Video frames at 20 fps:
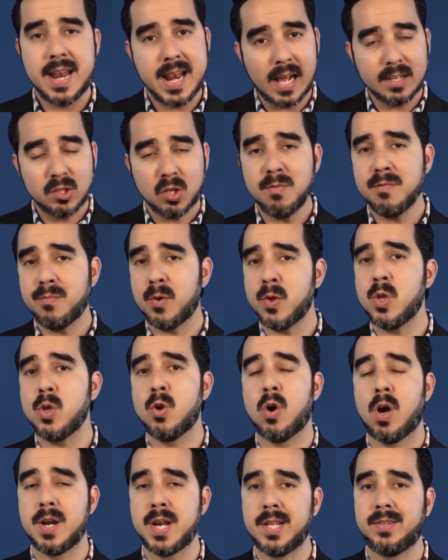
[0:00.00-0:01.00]
And that's something for
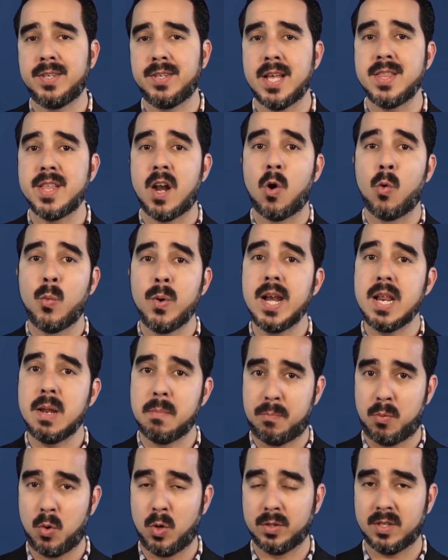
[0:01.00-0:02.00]
you to understand that are
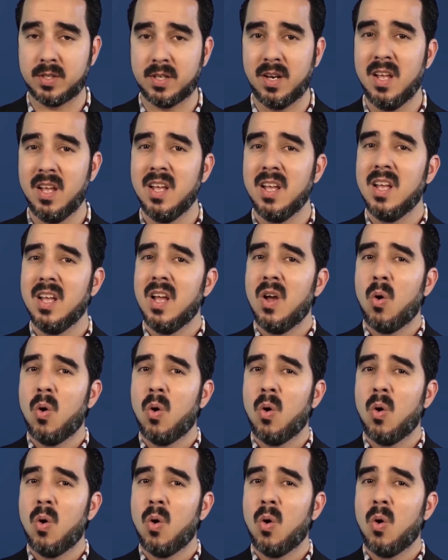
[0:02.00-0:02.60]
really important.